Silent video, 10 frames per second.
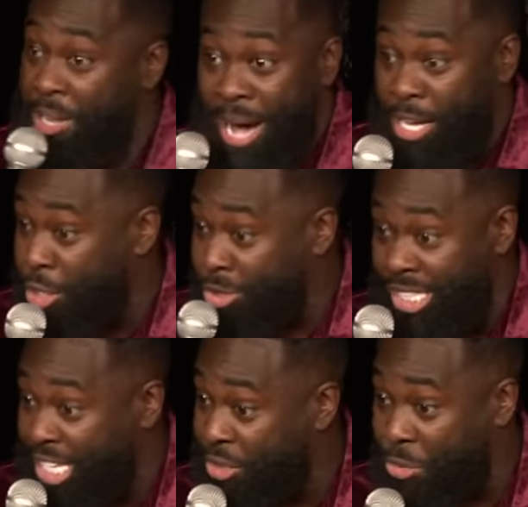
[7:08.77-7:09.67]
He might use
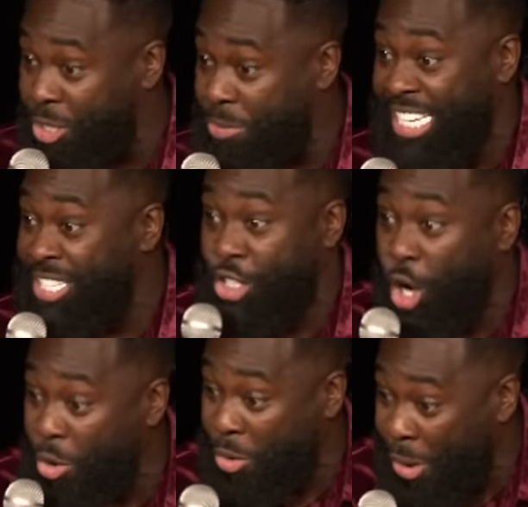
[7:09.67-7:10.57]
the kitchen once, but he's
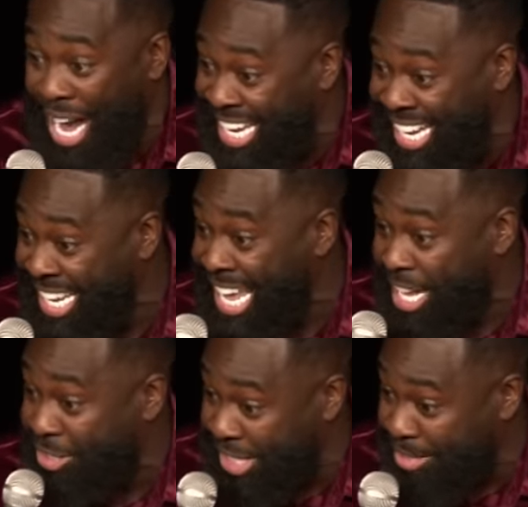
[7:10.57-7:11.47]
so quiet
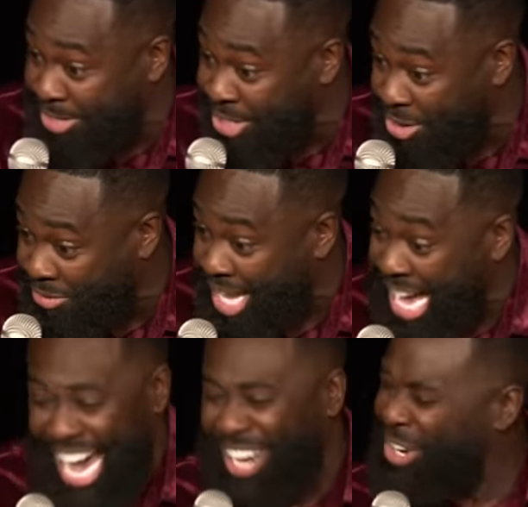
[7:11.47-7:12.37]
and to himself. I